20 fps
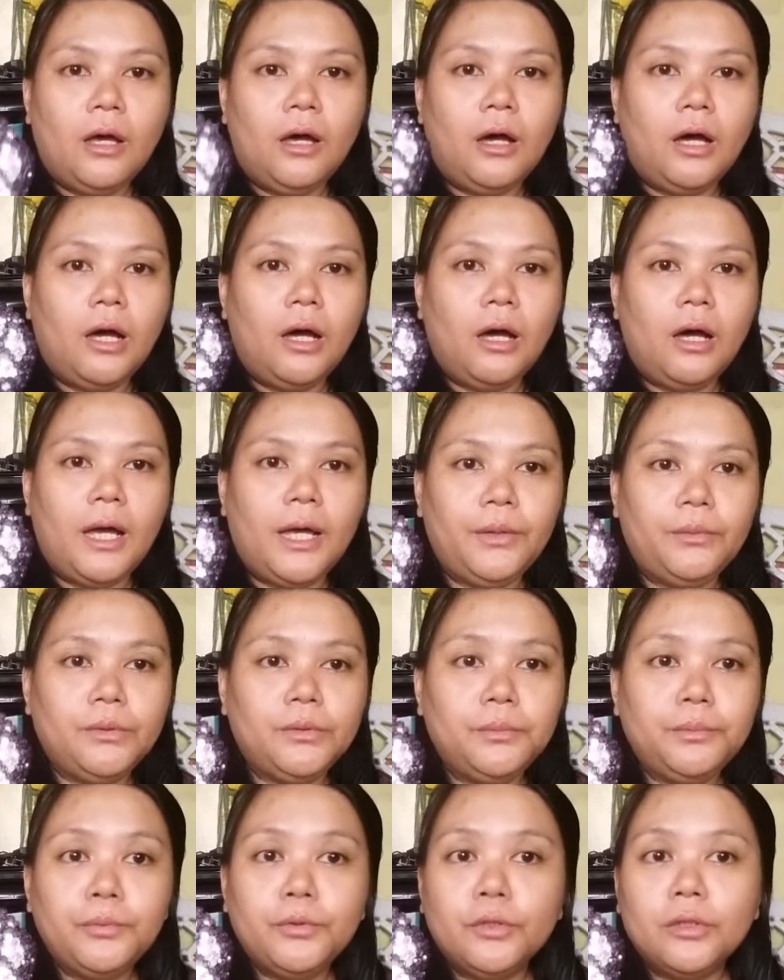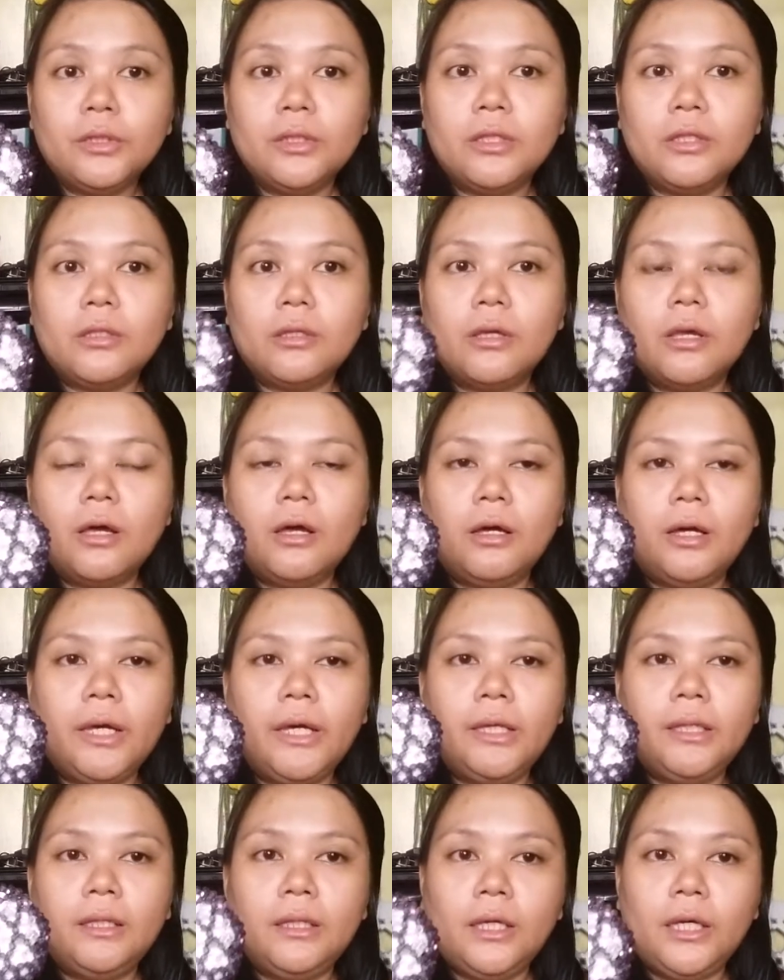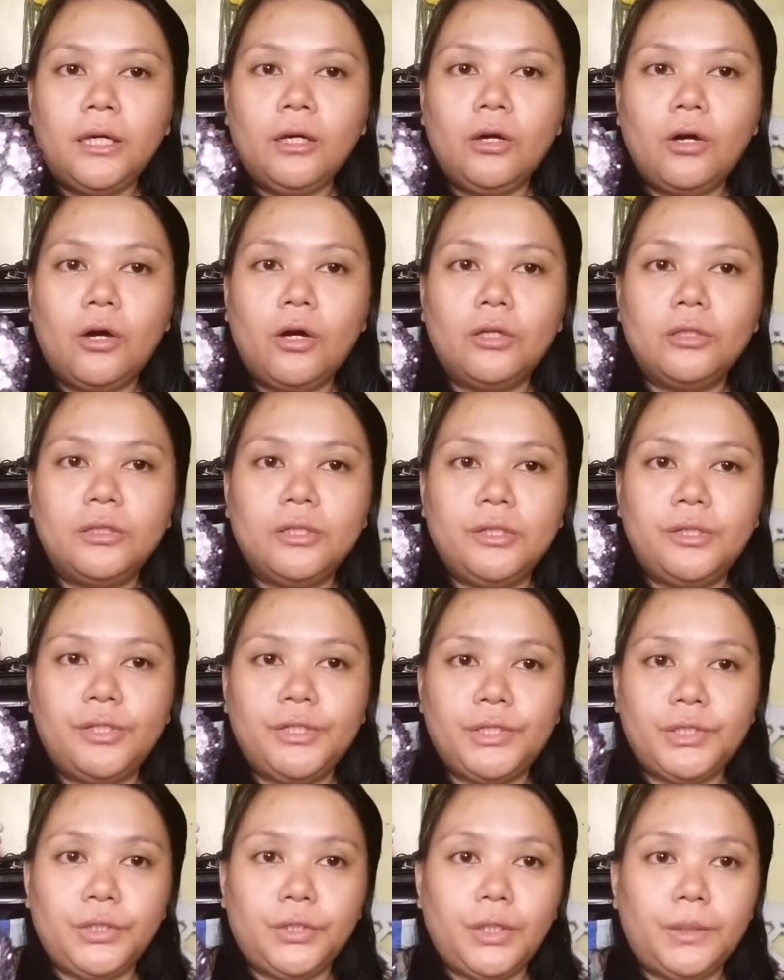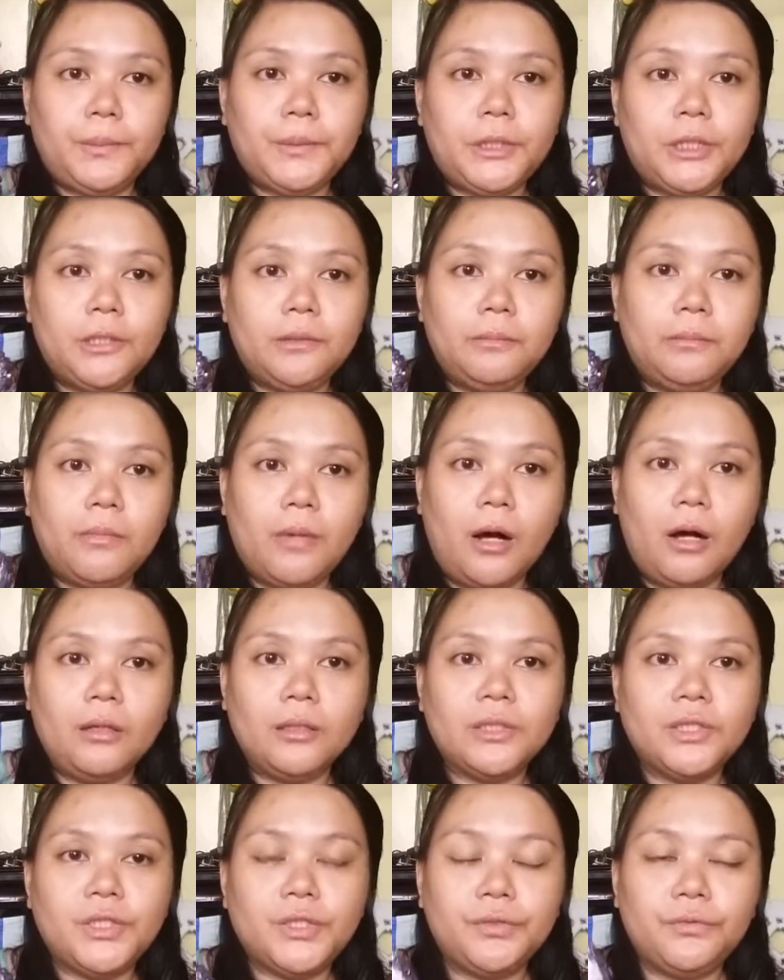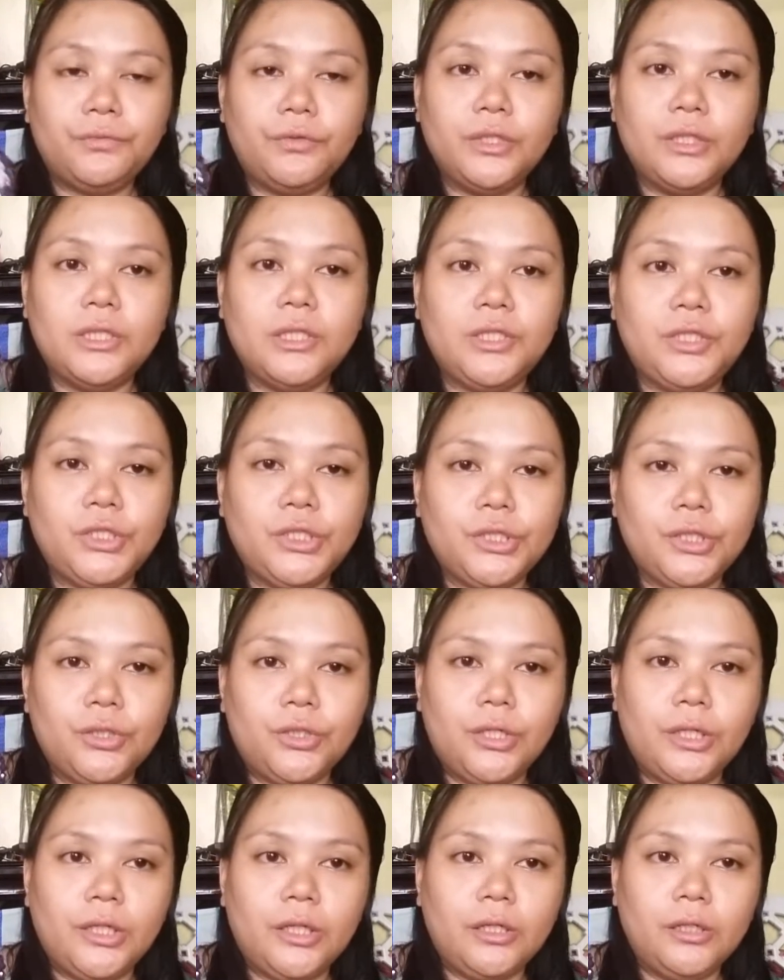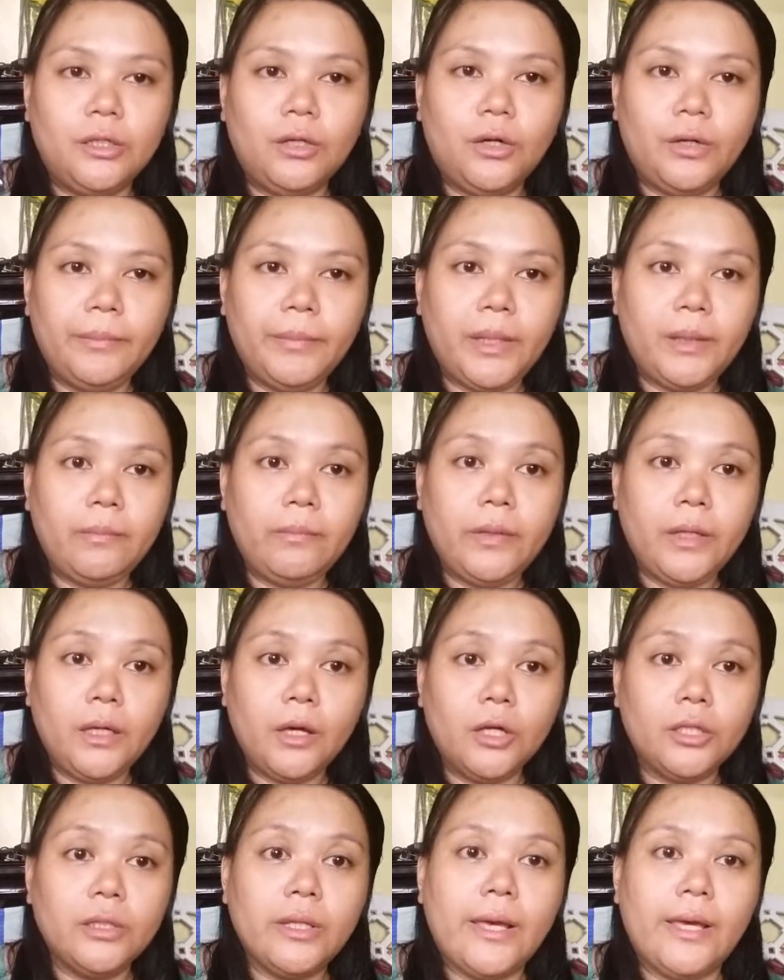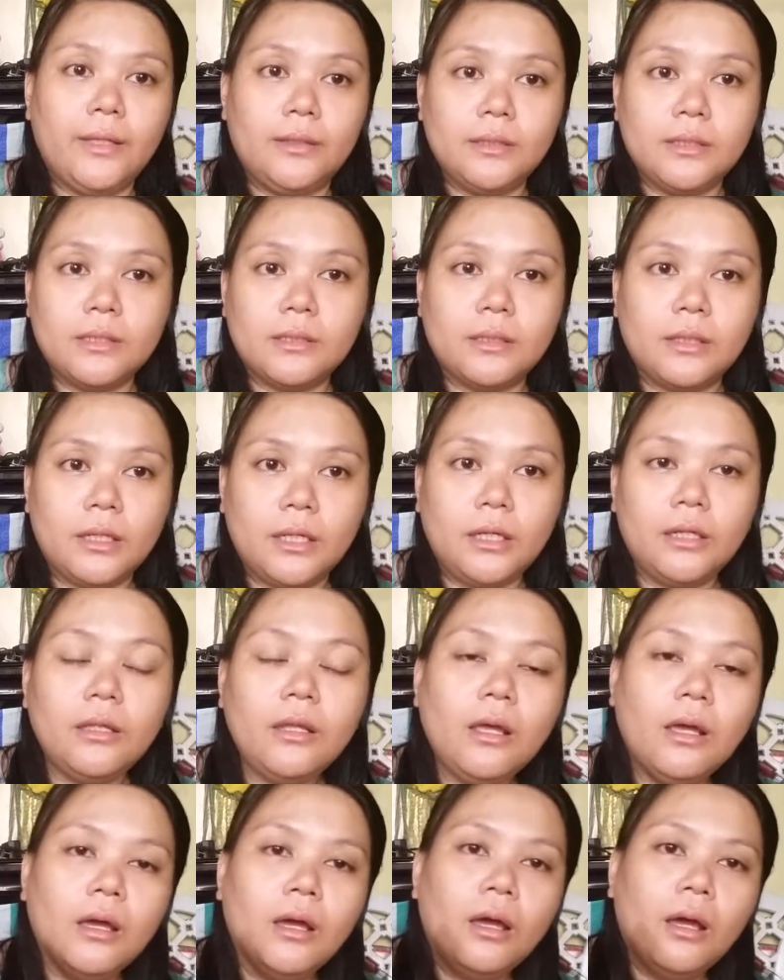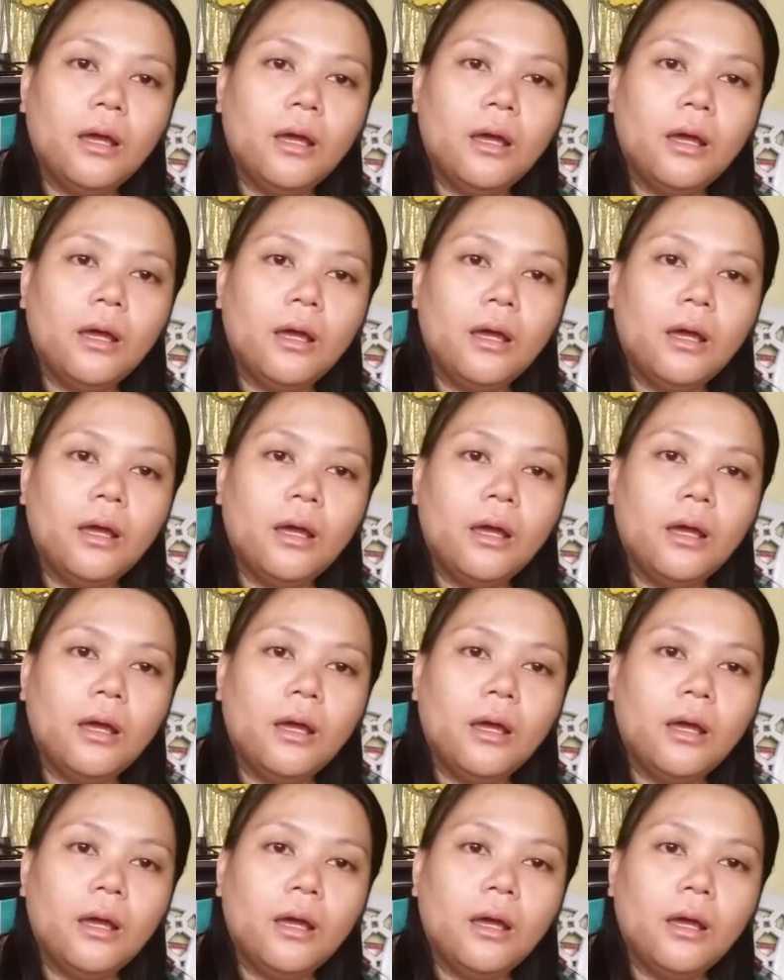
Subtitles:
I will put a link on the description box for this tutorial, or maybe on the end screen.